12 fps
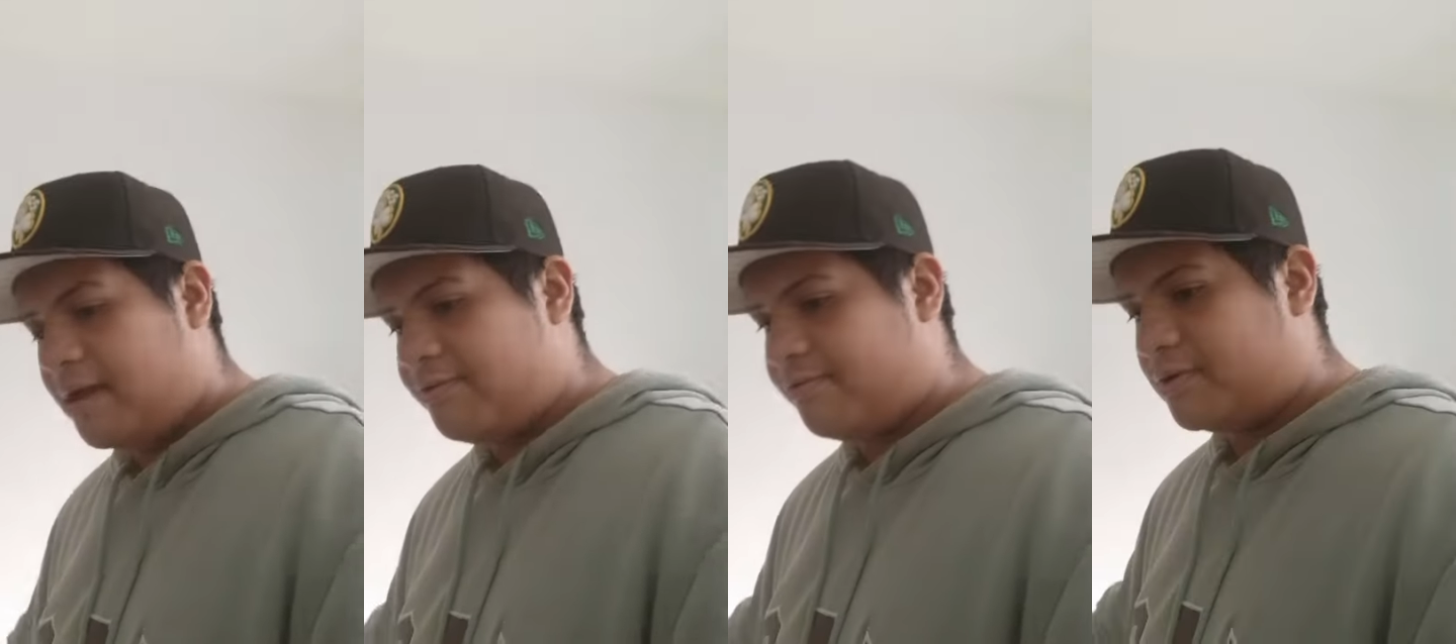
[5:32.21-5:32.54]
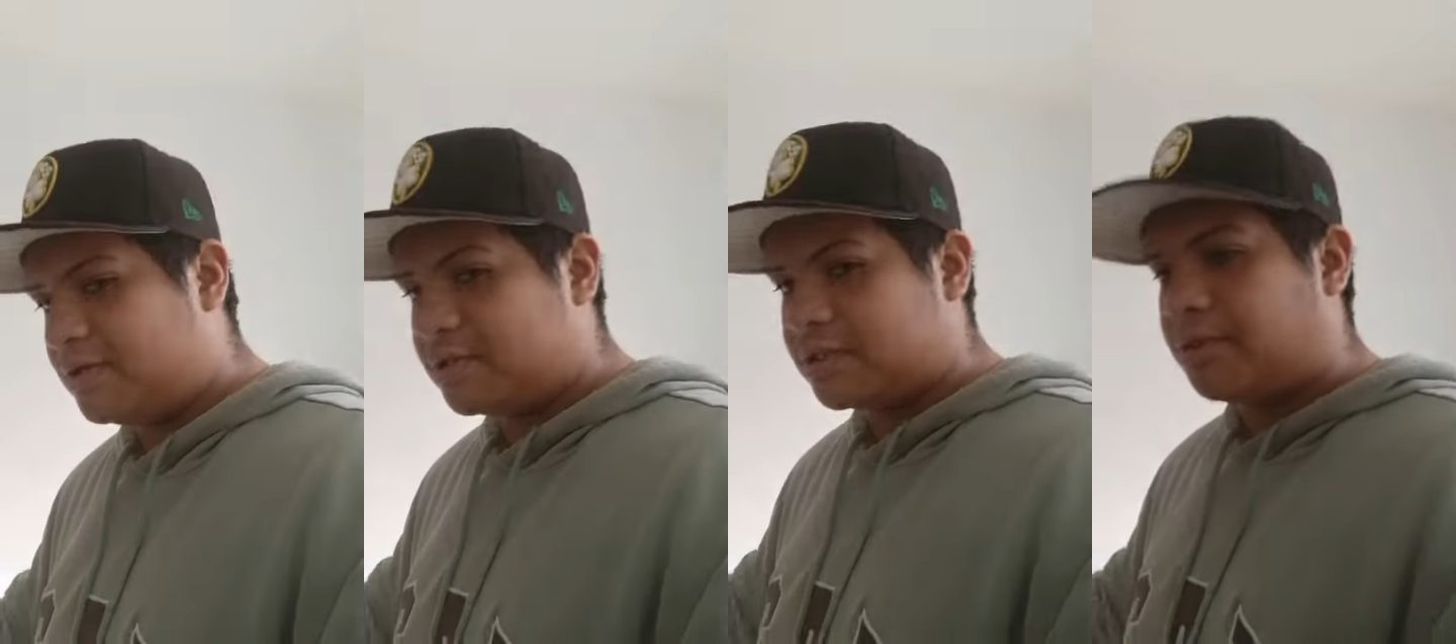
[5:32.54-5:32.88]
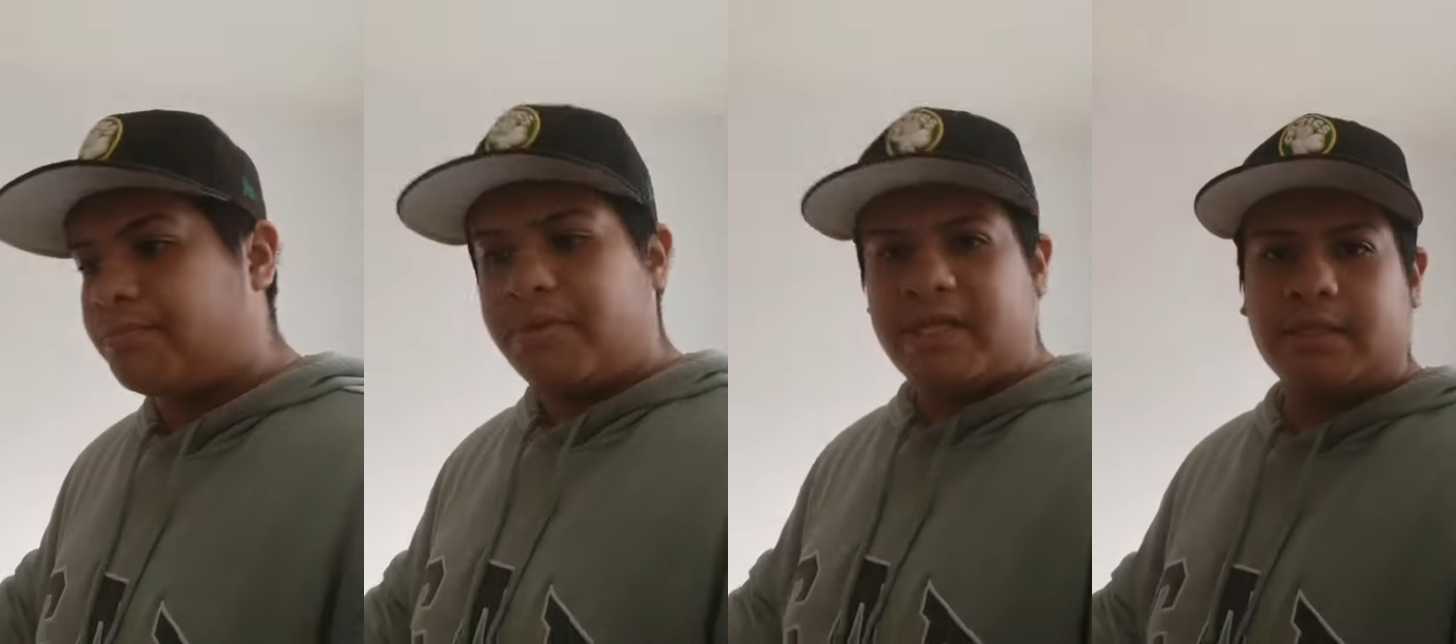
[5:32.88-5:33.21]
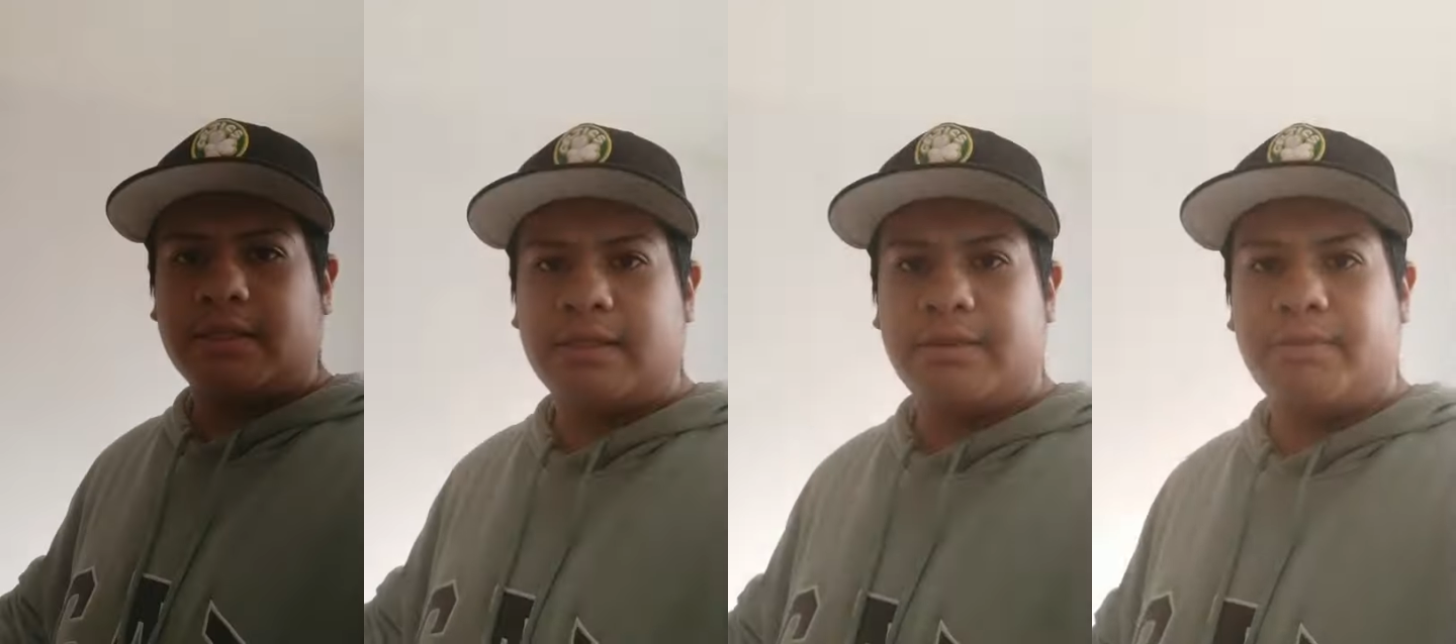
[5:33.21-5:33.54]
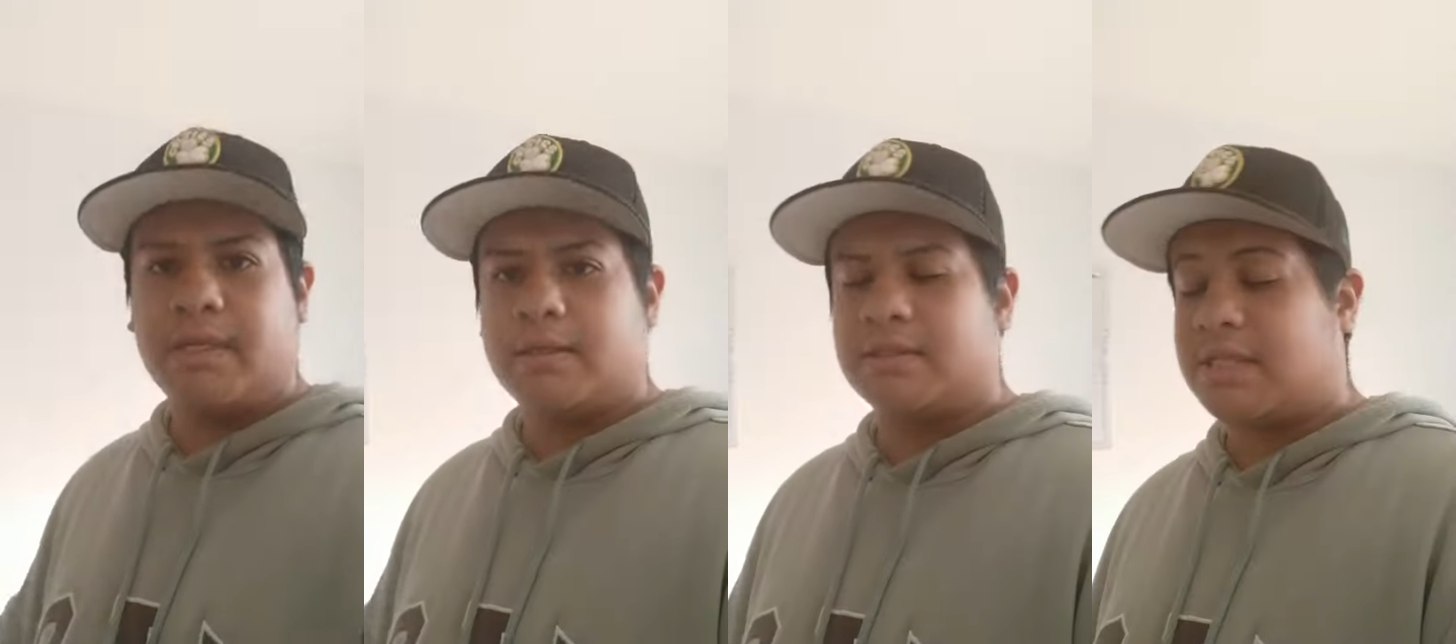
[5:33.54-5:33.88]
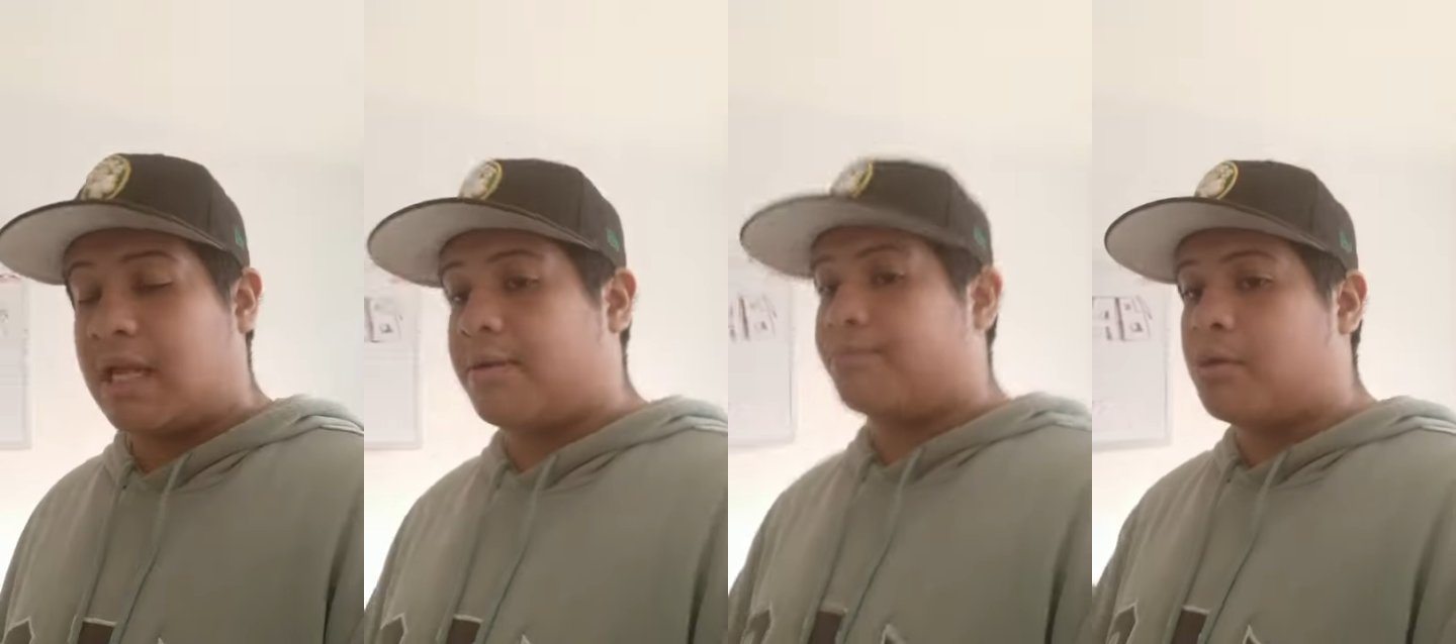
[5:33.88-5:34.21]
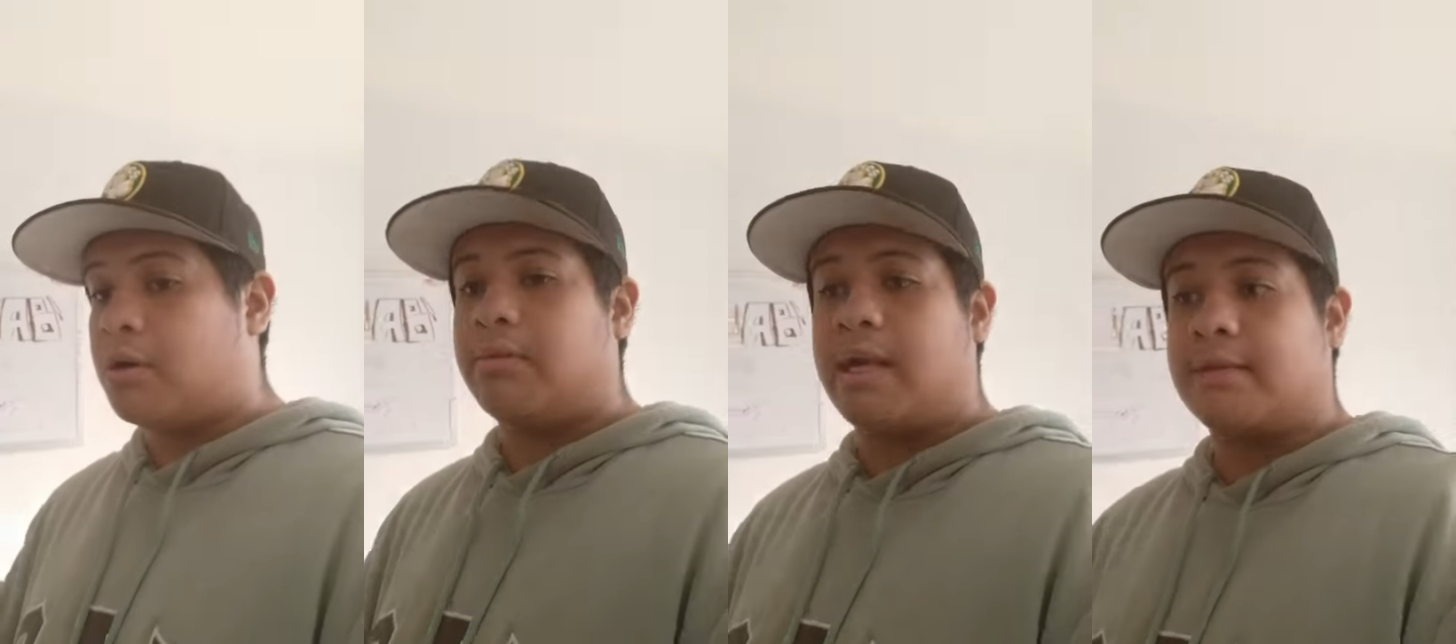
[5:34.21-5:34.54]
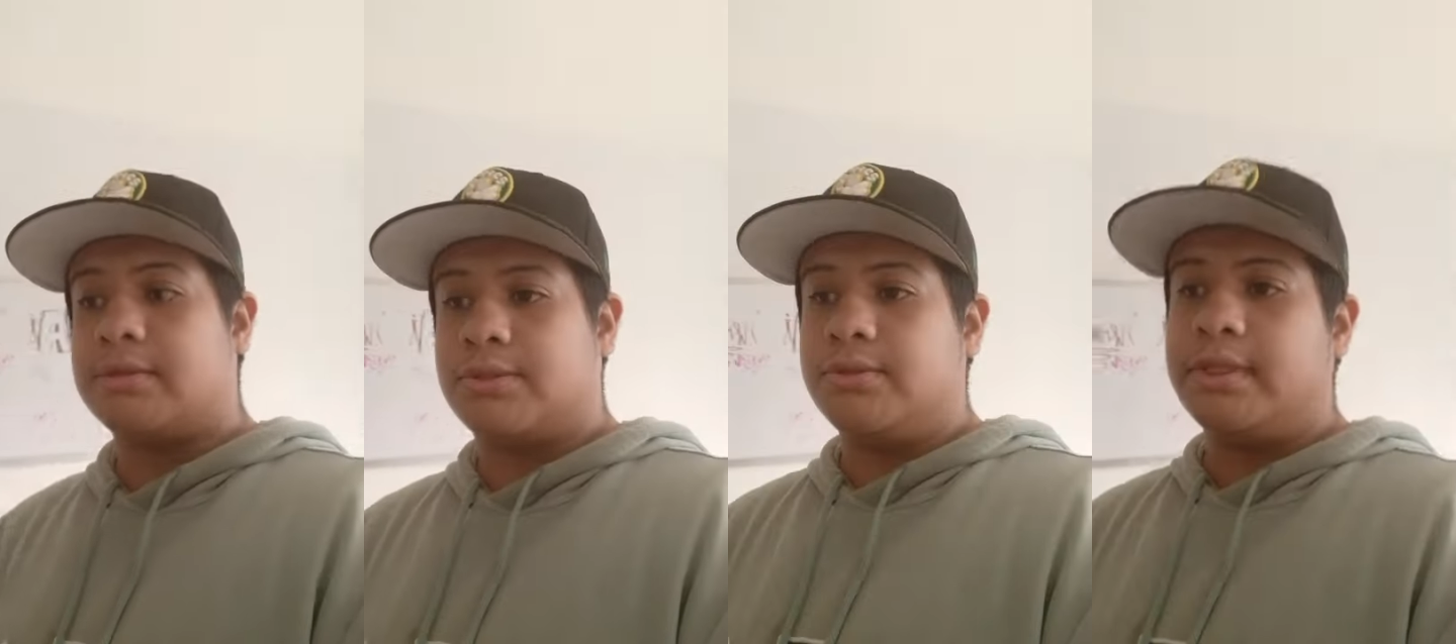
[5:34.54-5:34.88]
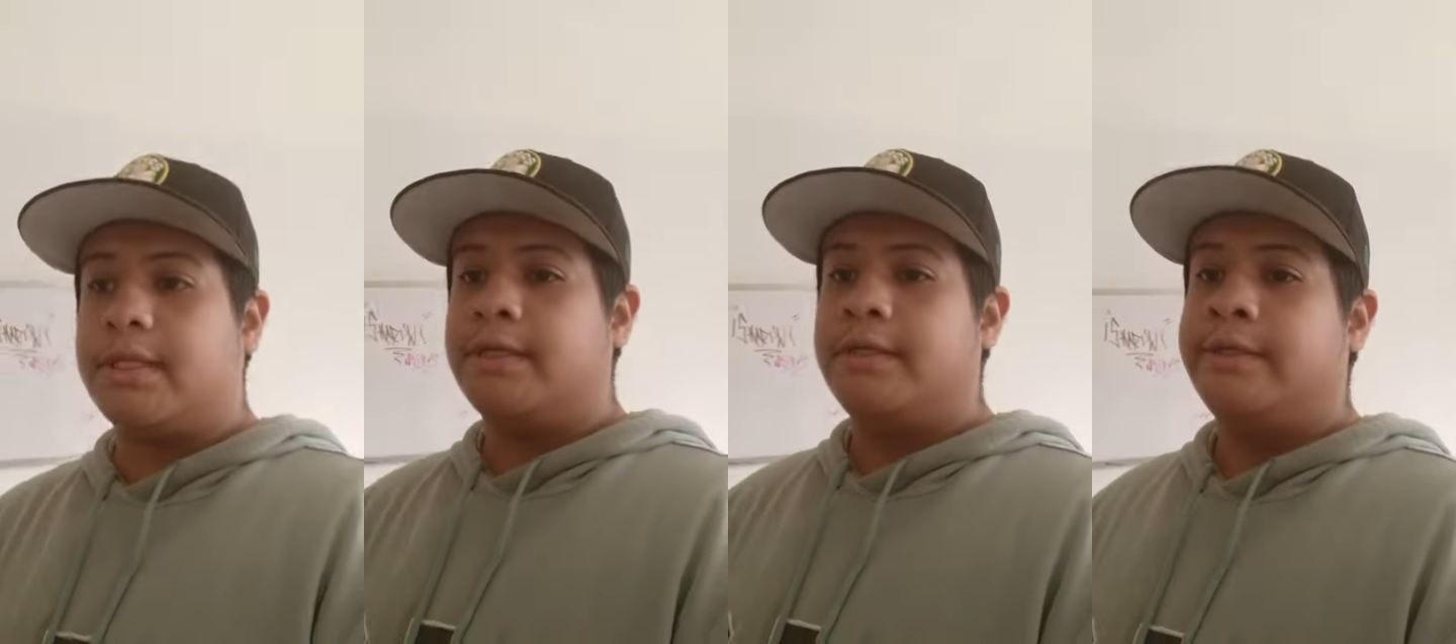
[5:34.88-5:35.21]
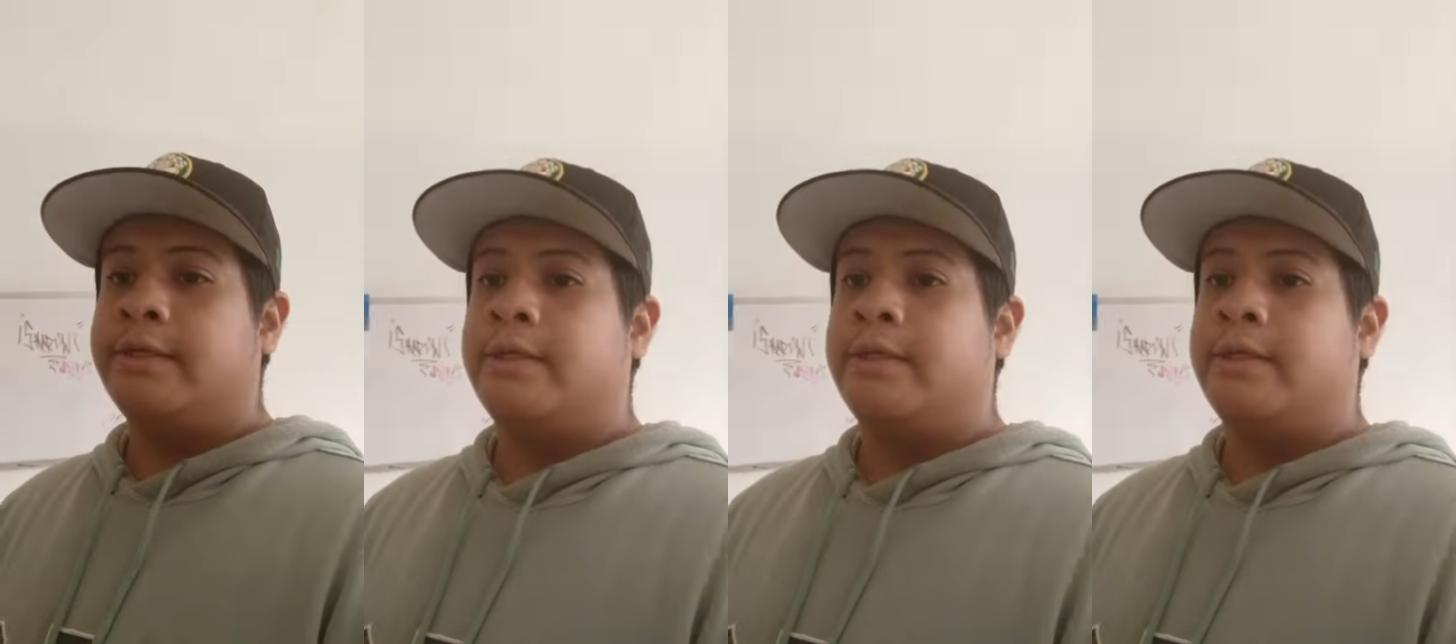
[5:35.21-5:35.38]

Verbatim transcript: I feel complete because I have work, I study,